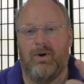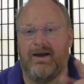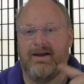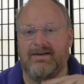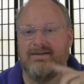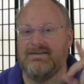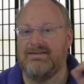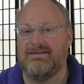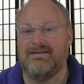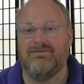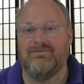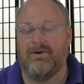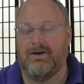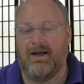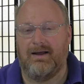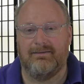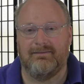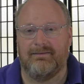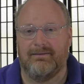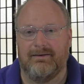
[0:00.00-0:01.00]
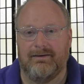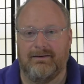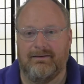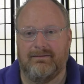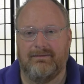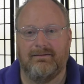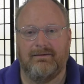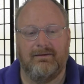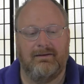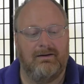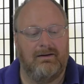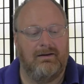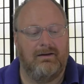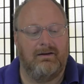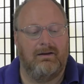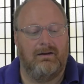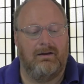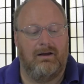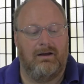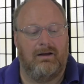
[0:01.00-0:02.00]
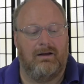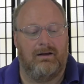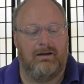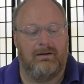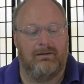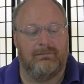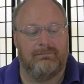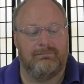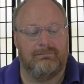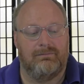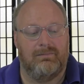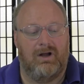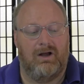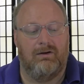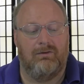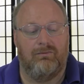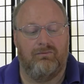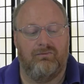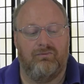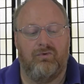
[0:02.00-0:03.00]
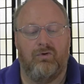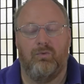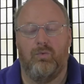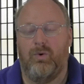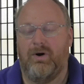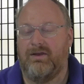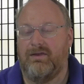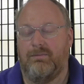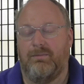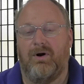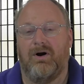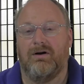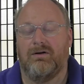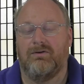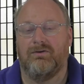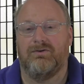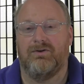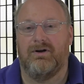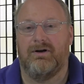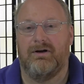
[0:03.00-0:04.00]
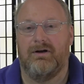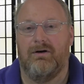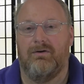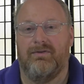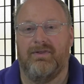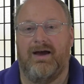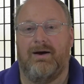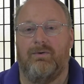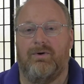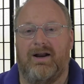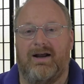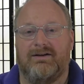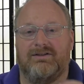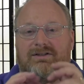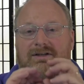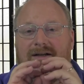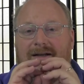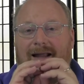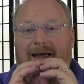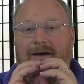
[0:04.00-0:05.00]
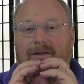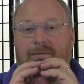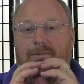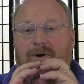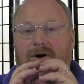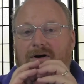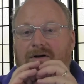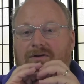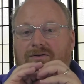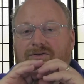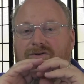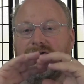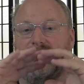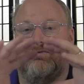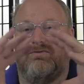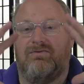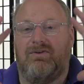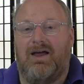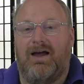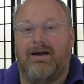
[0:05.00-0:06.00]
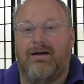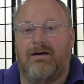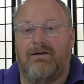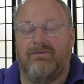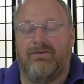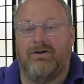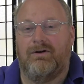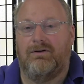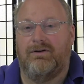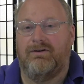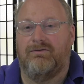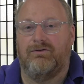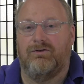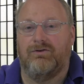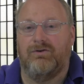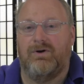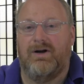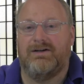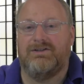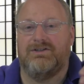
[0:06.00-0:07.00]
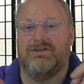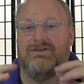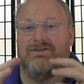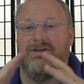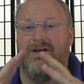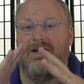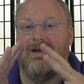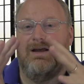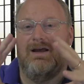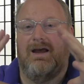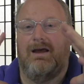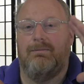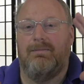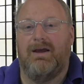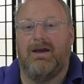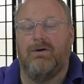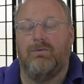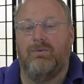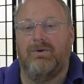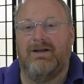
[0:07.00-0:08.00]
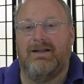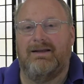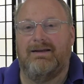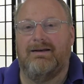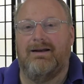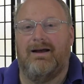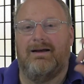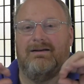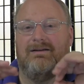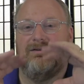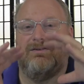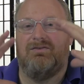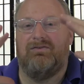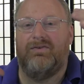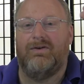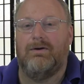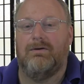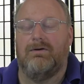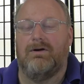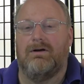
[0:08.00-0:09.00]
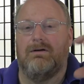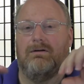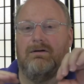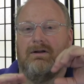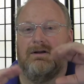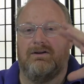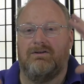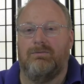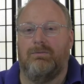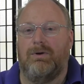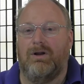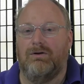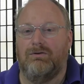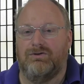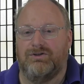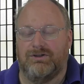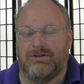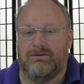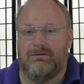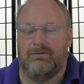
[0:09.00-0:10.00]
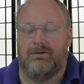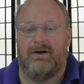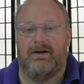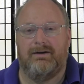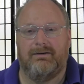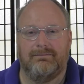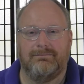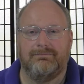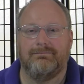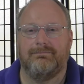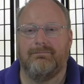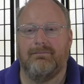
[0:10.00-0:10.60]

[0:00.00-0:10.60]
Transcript: y, and z velocities for where the particle is going to go. That would actually allow the particles to fly off in all different directions and make a really nice spherical explosion, right?